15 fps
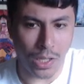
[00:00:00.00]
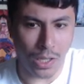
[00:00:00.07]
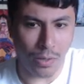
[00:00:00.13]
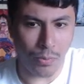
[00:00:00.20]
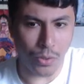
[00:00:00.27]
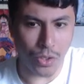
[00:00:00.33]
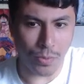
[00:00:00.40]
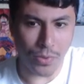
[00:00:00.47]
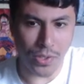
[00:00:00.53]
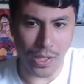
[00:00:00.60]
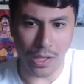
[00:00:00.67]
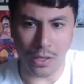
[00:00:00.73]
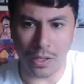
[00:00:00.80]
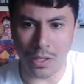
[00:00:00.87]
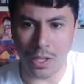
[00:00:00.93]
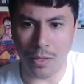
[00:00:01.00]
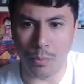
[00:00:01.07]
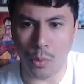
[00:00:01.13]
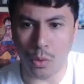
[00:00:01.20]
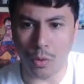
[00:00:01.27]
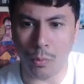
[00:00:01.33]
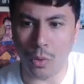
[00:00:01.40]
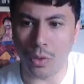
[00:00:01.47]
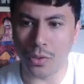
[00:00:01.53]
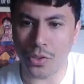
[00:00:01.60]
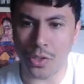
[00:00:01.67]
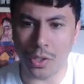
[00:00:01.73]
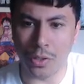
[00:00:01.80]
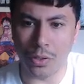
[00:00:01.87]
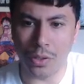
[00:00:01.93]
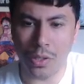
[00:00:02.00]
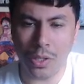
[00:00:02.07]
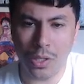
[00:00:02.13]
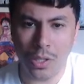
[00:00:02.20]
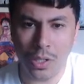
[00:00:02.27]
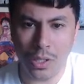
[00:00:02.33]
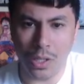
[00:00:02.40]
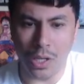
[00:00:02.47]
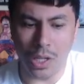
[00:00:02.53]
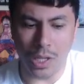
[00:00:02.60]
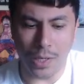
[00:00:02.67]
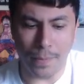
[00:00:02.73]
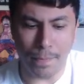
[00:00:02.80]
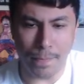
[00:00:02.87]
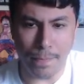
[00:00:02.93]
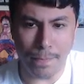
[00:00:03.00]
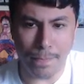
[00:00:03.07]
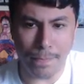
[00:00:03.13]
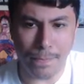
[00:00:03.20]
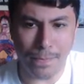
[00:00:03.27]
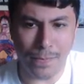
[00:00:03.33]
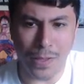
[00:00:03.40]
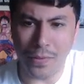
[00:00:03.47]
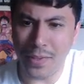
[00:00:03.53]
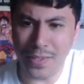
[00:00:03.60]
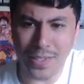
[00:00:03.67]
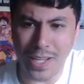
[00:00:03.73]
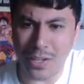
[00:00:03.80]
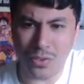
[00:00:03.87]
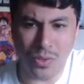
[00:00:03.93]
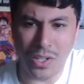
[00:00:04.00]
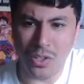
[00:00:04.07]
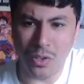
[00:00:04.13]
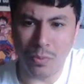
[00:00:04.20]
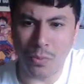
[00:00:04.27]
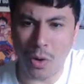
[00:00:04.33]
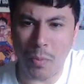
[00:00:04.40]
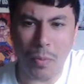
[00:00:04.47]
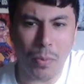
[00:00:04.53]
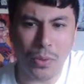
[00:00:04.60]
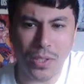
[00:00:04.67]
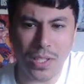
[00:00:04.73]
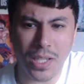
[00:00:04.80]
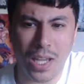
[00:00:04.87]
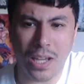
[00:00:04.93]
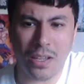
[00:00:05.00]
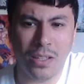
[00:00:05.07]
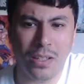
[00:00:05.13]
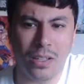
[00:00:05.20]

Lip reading: which I'm seeing more and more. So none of these decks really do proper multi-attack.